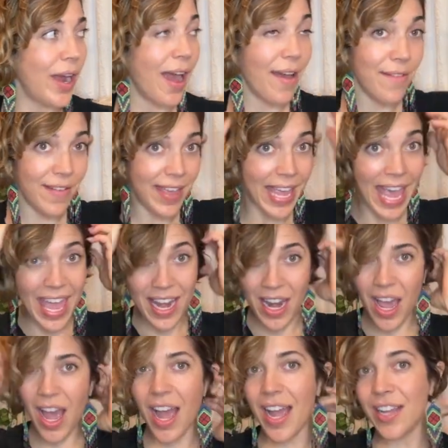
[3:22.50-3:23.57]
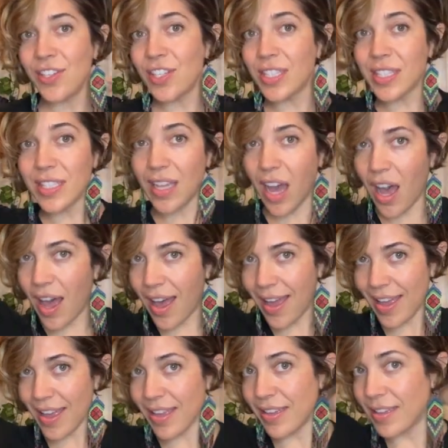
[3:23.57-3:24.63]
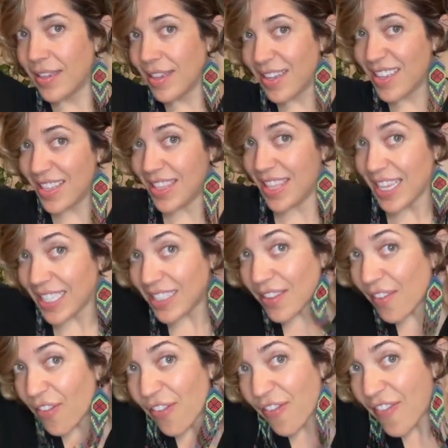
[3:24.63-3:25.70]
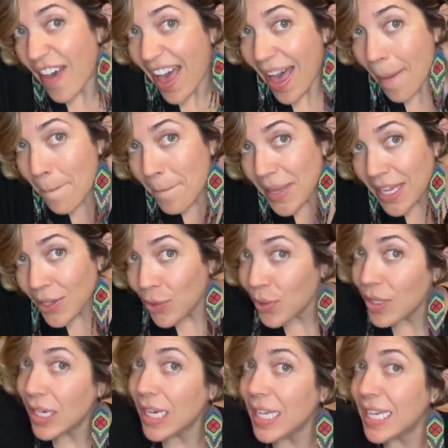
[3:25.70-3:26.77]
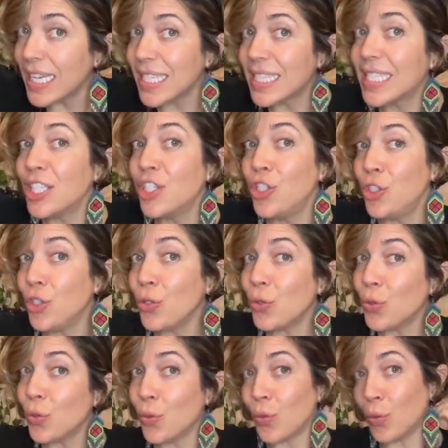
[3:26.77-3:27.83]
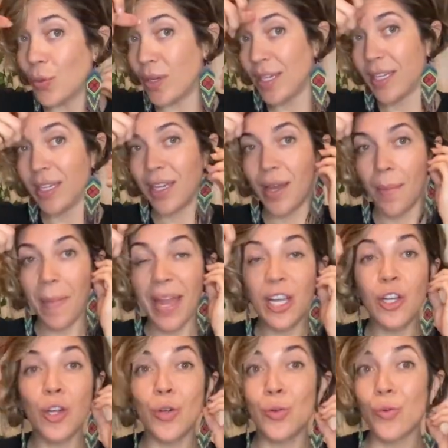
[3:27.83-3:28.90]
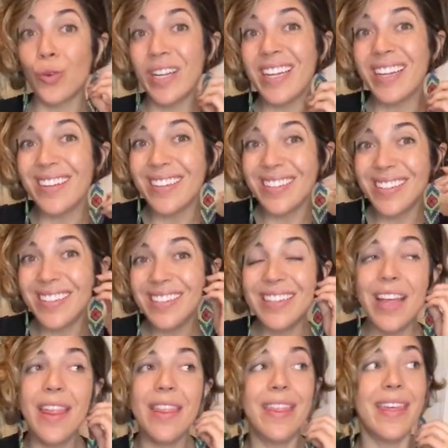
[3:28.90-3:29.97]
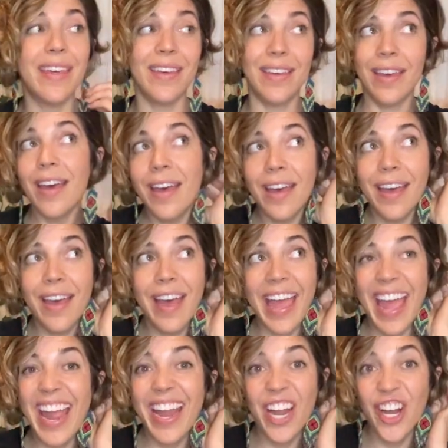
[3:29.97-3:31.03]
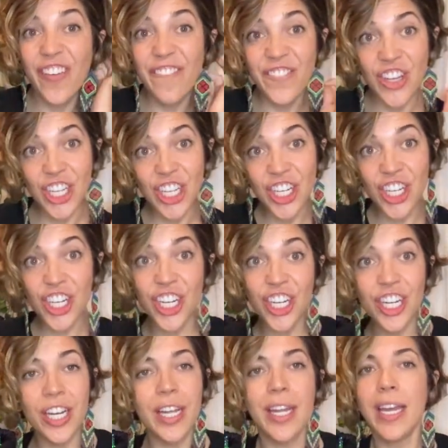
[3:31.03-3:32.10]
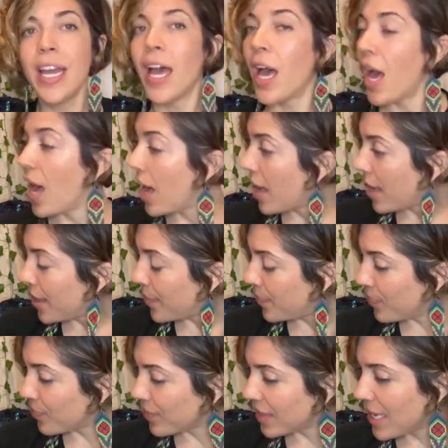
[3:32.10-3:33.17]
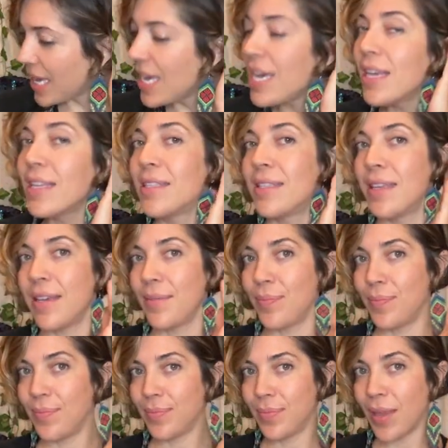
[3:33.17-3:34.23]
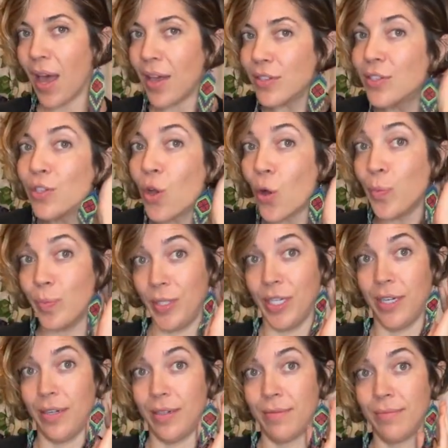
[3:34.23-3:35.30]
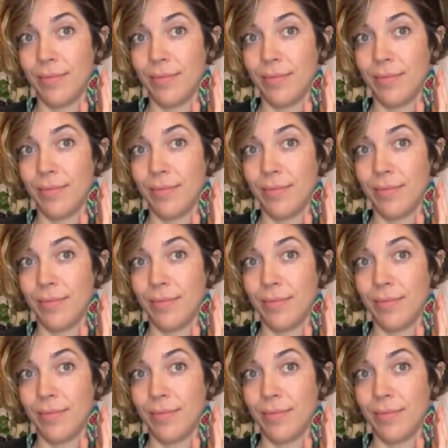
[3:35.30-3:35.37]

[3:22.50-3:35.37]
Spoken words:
having, and I just got this fabulous dude, like Kirill, the hair booker. He is a sculptor.